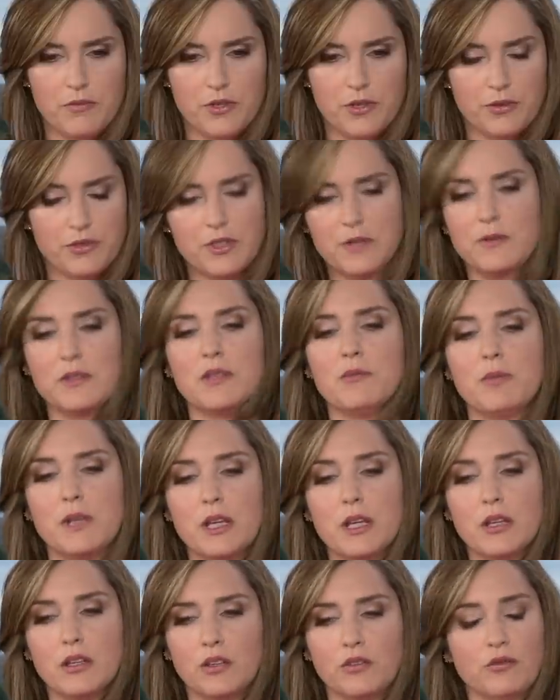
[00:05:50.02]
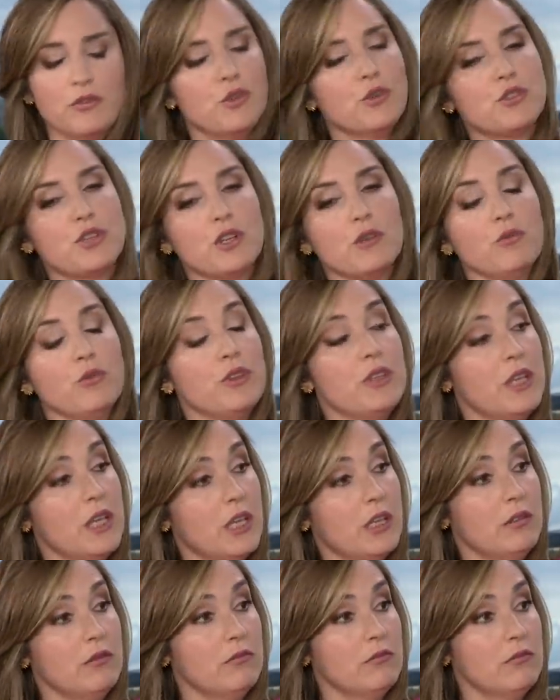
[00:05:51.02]
there seems to be confusion
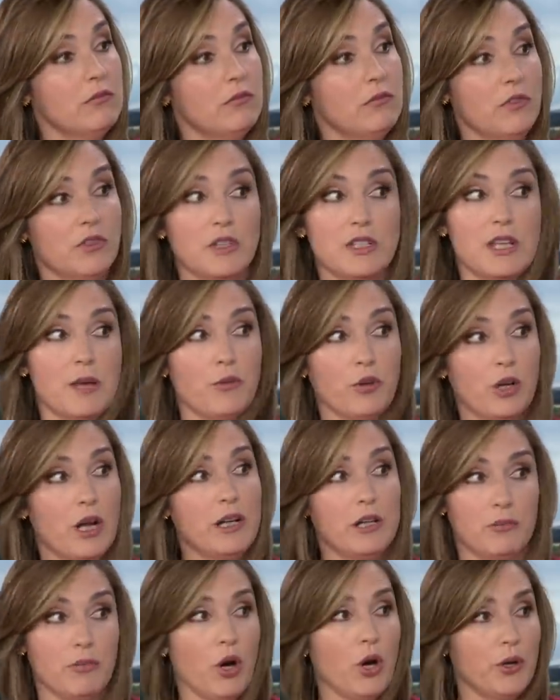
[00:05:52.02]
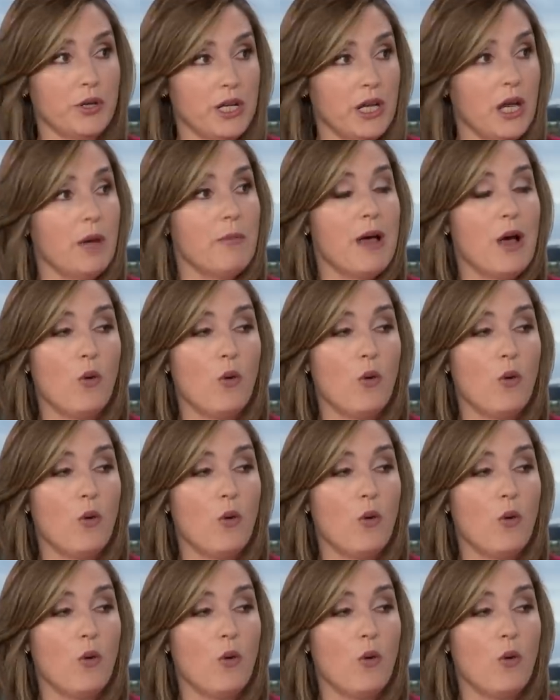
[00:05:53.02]
within the Democratic Party about